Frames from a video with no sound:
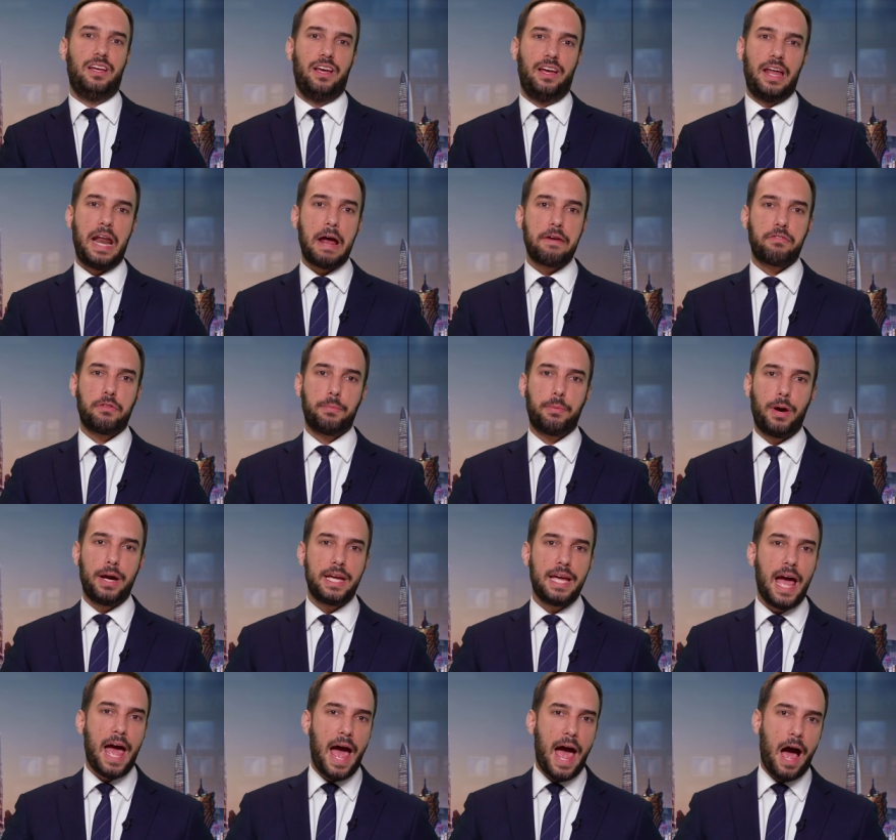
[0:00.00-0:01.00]
And after the
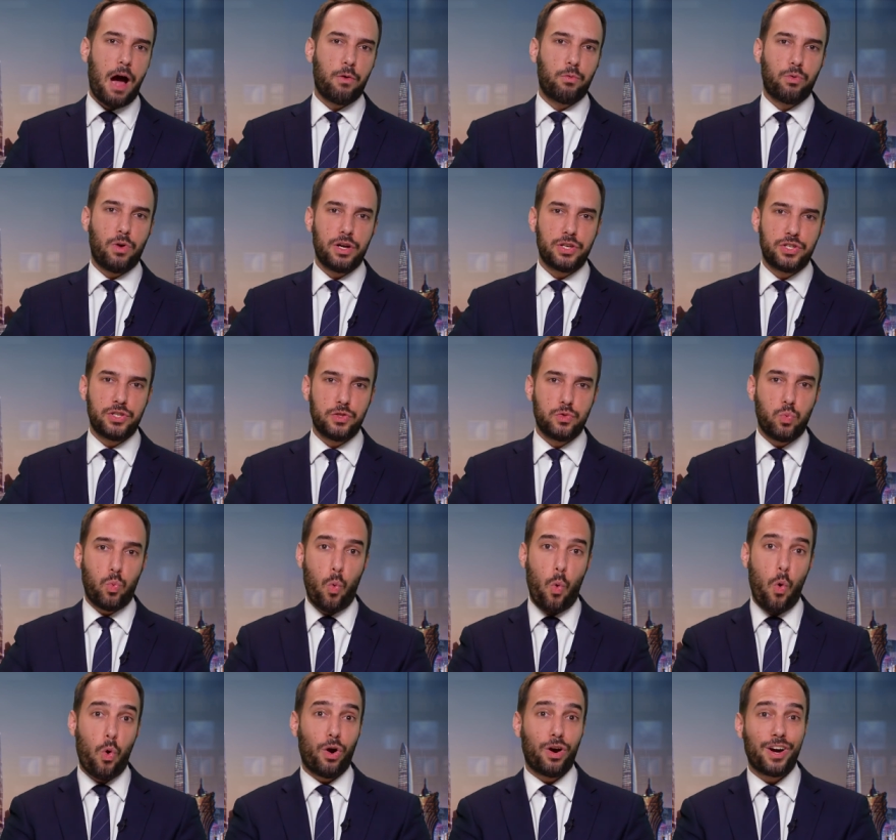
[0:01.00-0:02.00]
break, how Russia's
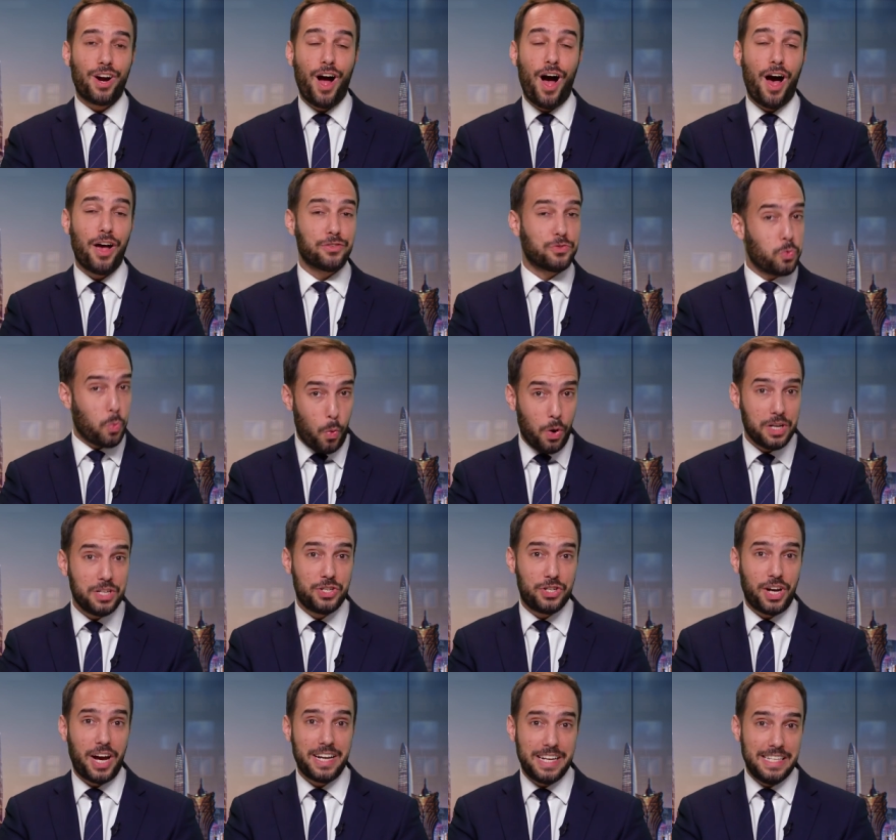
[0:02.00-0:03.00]
war cost one
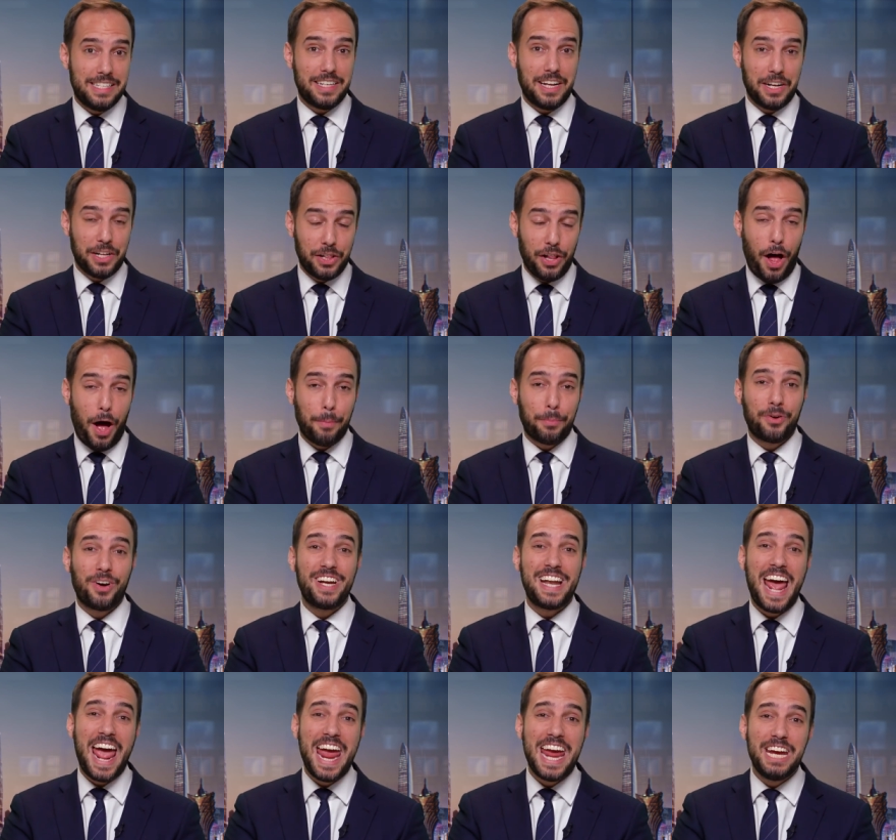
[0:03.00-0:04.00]
Chinese
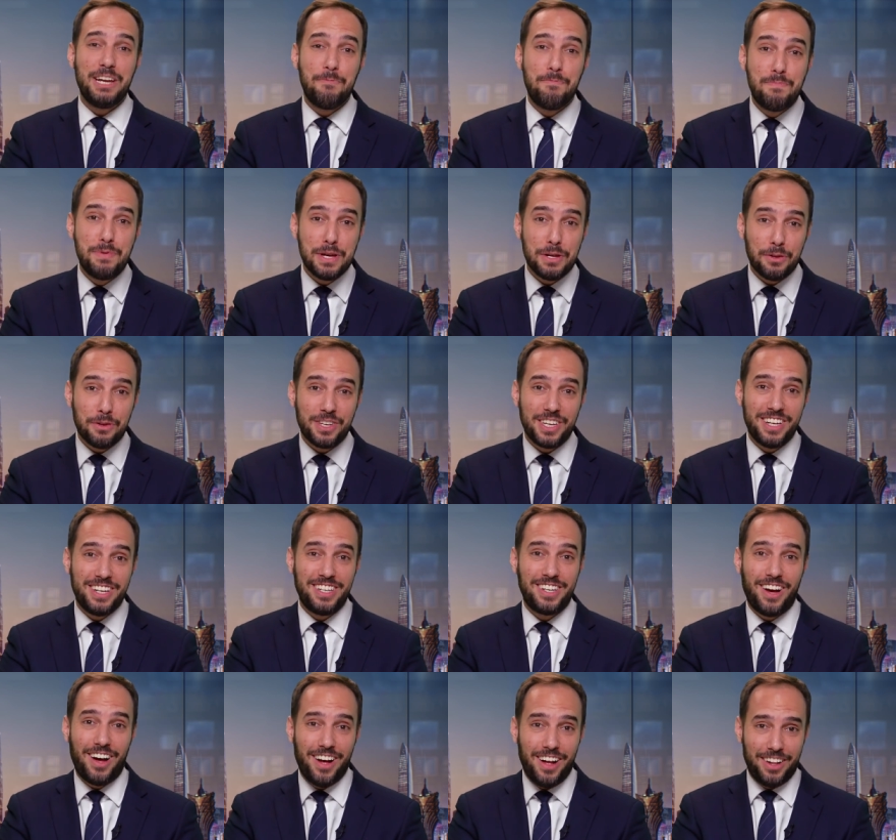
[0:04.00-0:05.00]
conglomerate $8
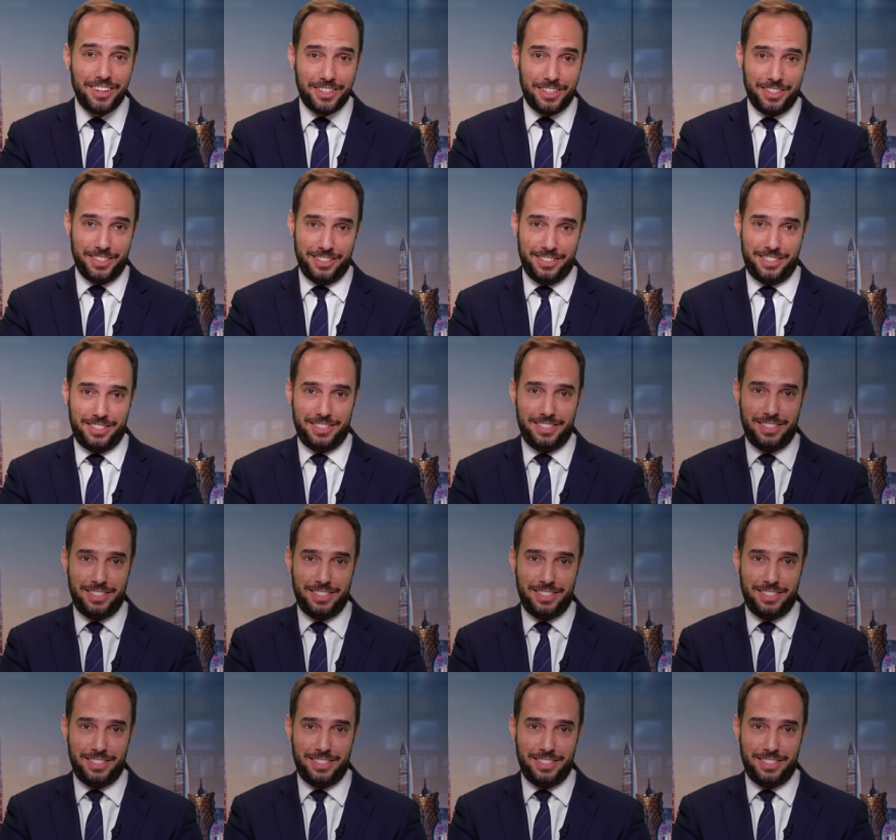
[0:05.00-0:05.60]
billion. Welcome